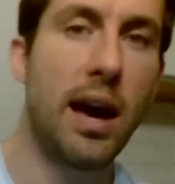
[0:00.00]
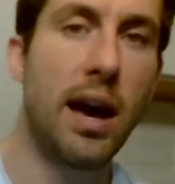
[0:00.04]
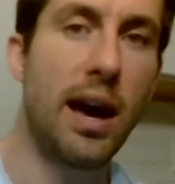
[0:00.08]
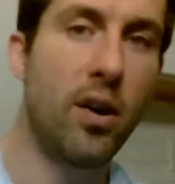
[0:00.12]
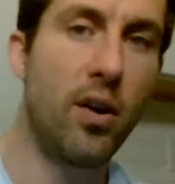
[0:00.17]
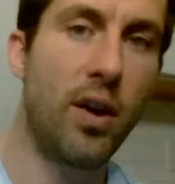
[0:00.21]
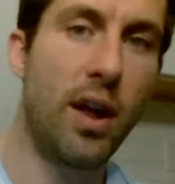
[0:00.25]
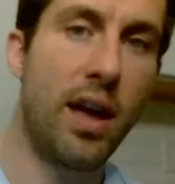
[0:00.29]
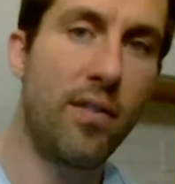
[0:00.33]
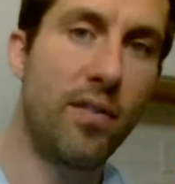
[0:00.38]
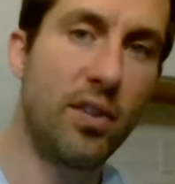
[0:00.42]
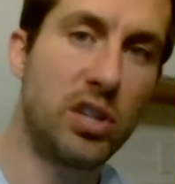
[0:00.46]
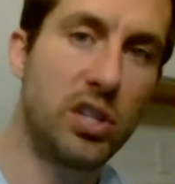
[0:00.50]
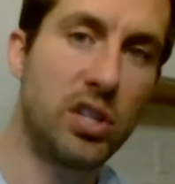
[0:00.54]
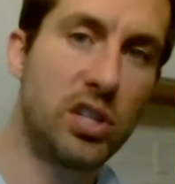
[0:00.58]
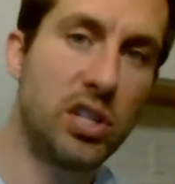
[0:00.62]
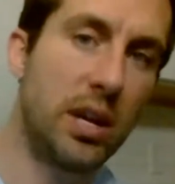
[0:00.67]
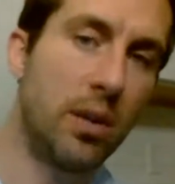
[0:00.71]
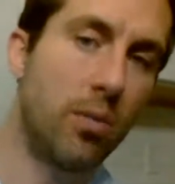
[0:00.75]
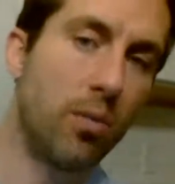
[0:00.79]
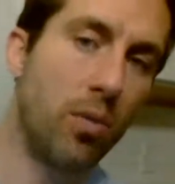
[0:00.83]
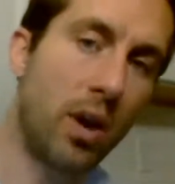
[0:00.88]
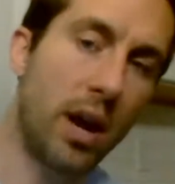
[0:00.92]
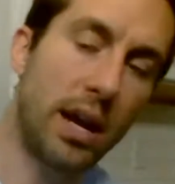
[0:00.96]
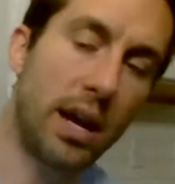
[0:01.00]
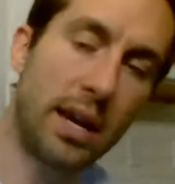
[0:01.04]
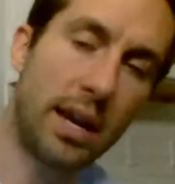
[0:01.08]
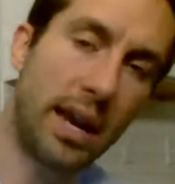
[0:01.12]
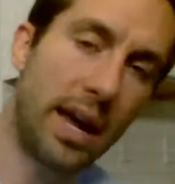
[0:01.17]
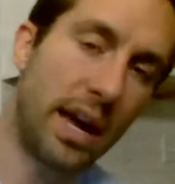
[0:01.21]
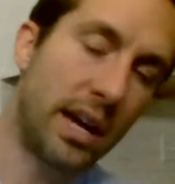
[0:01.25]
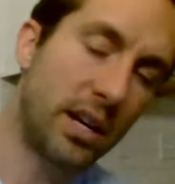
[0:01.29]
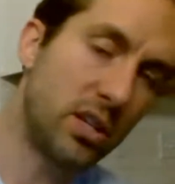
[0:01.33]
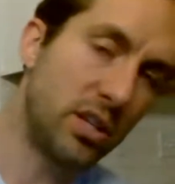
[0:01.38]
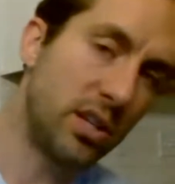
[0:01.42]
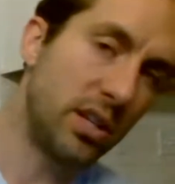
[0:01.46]
I don't have a sheet where I
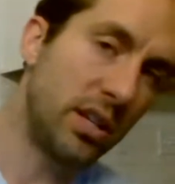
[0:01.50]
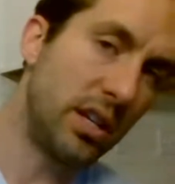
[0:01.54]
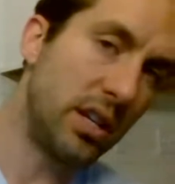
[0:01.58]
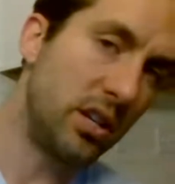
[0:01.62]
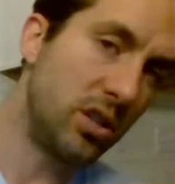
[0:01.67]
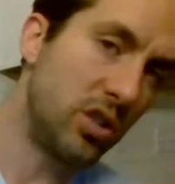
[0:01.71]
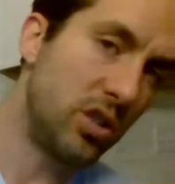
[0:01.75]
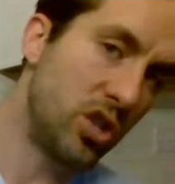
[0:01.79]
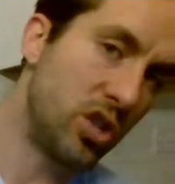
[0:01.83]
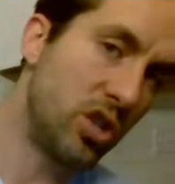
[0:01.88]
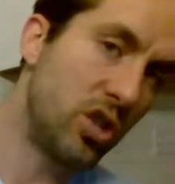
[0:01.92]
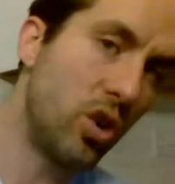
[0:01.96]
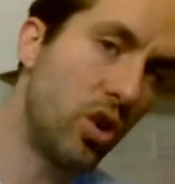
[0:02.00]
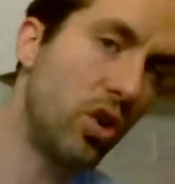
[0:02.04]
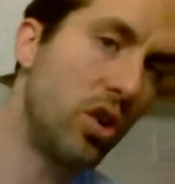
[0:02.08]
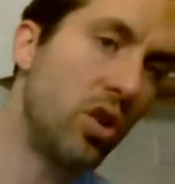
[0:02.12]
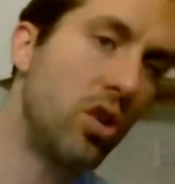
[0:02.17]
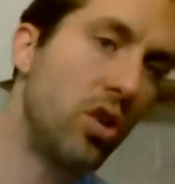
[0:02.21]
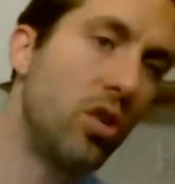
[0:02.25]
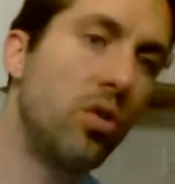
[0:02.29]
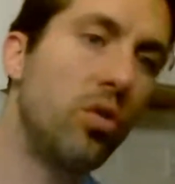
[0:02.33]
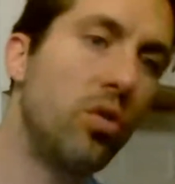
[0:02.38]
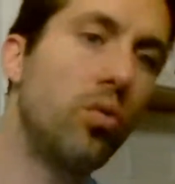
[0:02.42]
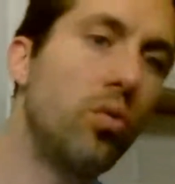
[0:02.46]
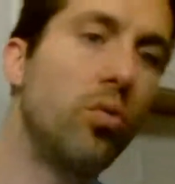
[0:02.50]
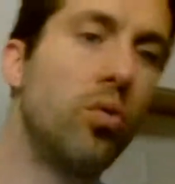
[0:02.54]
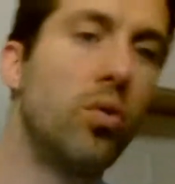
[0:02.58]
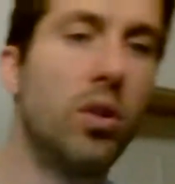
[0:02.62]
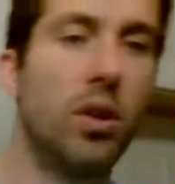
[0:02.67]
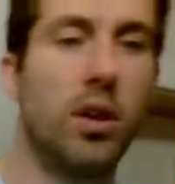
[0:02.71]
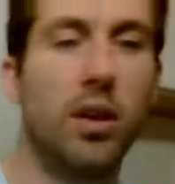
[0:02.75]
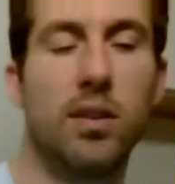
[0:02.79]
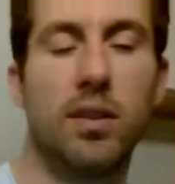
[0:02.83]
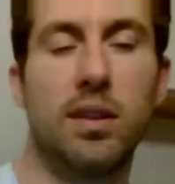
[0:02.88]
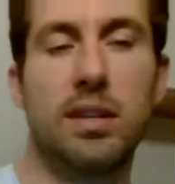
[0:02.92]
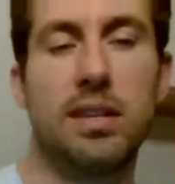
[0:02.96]
can actually show
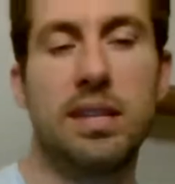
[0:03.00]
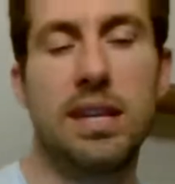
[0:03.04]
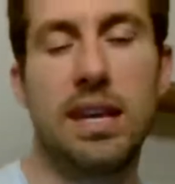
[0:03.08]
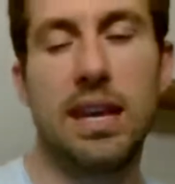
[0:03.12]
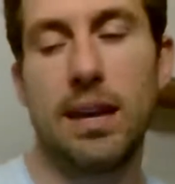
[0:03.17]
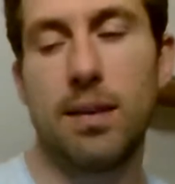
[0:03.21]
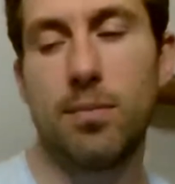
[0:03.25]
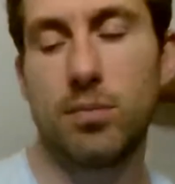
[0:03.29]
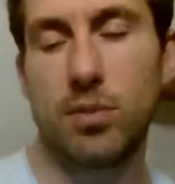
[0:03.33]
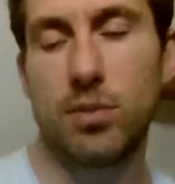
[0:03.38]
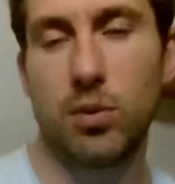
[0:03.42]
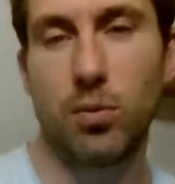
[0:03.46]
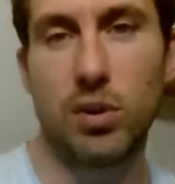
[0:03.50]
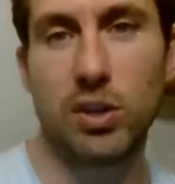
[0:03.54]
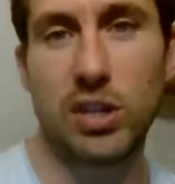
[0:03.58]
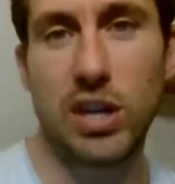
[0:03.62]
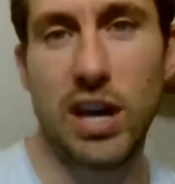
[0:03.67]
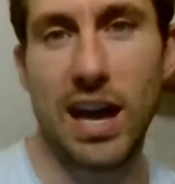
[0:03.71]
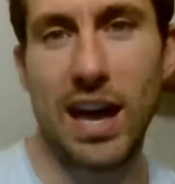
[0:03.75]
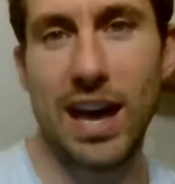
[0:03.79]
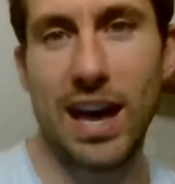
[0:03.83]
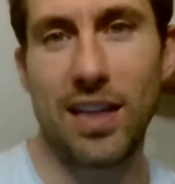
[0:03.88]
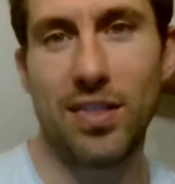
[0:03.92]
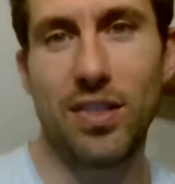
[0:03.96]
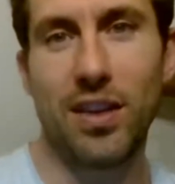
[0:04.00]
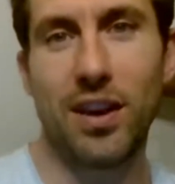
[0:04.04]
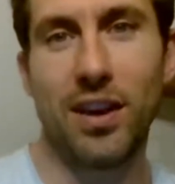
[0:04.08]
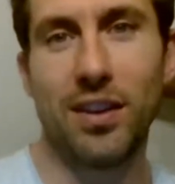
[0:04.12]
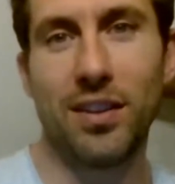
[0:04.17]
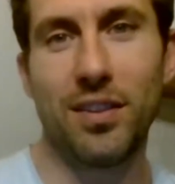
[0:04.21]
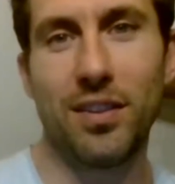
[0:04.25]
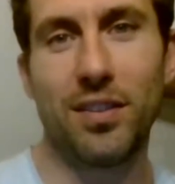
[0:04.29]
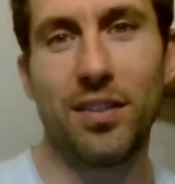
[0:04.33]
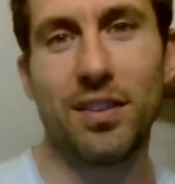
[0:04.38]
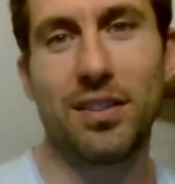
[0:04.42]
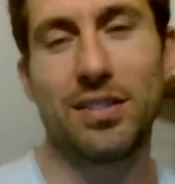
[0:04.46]
you the teams. I wish I had
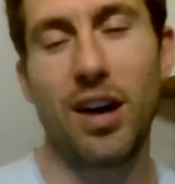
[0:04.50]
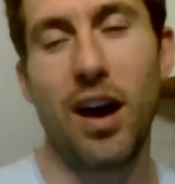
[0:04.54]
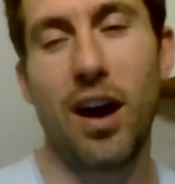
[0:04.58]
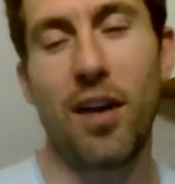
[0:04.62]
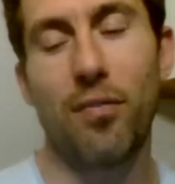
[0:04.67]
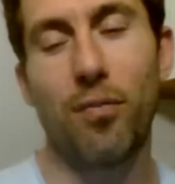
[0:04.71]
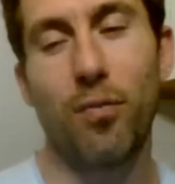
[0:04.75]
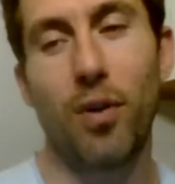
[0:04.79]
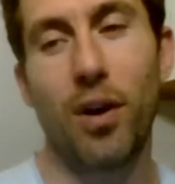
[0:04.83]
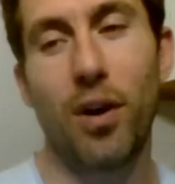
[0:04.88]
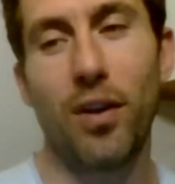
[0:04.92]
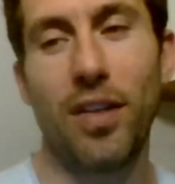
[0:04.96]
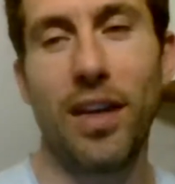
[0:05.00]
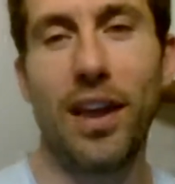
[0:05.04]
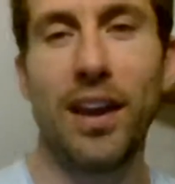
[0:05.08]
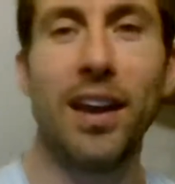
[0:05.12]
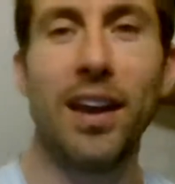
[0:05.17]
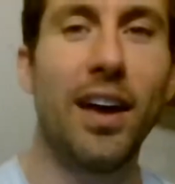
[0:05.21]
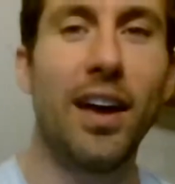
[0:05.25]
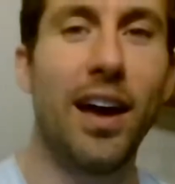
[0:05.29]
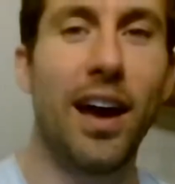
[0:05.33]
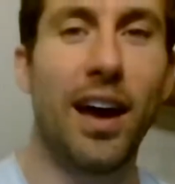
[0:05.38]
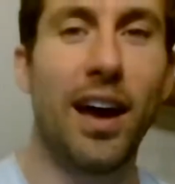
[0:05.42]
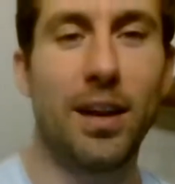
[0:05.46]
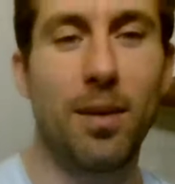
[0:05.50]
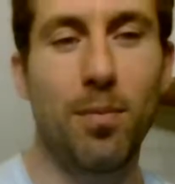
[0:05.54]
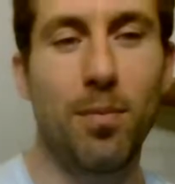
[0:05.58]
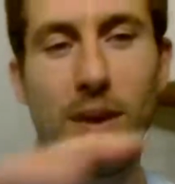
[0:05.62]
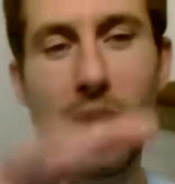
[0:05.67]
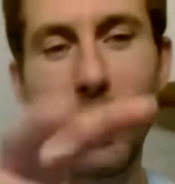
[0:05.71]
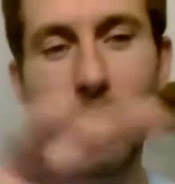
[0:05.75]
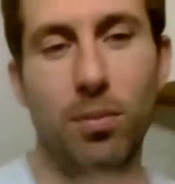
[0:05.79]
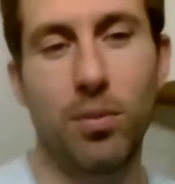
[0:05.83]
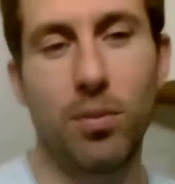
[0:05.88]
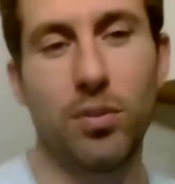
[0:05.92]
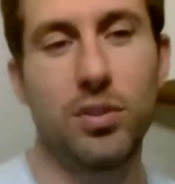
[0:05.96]
the software that I could
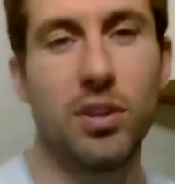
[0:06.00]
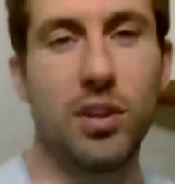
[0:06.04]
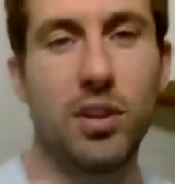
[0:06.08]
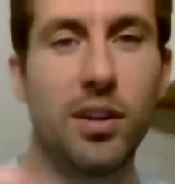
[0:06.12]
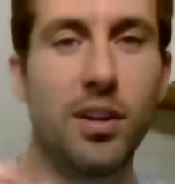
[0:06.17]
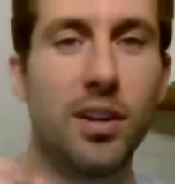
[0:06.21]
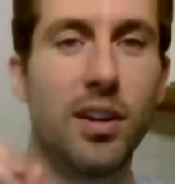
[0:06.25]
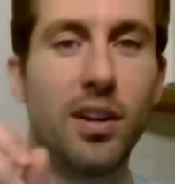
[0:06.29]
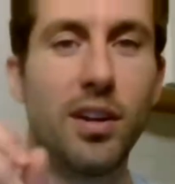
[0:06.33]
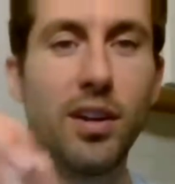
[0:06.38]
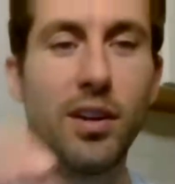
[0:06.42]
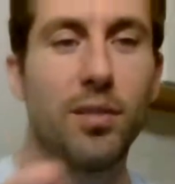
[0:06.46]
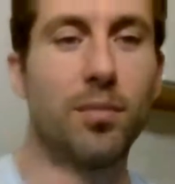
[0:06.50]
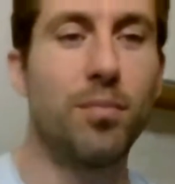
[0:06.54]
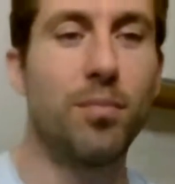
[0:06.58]
be able to